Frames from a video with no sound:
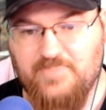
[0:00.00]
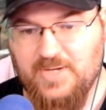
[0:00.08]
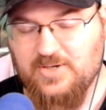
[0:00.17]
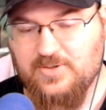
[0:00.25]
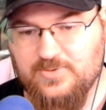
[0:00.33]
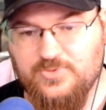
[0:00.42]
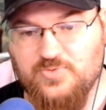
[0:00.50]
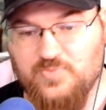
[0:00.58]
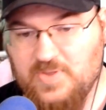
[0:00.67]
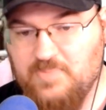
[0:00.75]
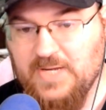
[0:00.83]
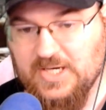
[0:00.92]
bigger cruiser
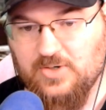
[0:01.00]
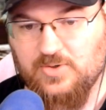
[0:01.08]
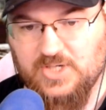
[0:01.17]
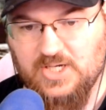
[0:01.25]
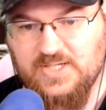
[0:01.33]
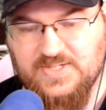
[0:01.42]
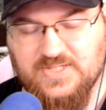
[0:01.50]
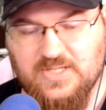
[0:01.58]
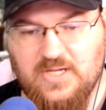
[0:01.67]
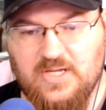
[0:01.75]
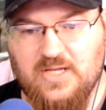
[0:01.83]
with bigger guns.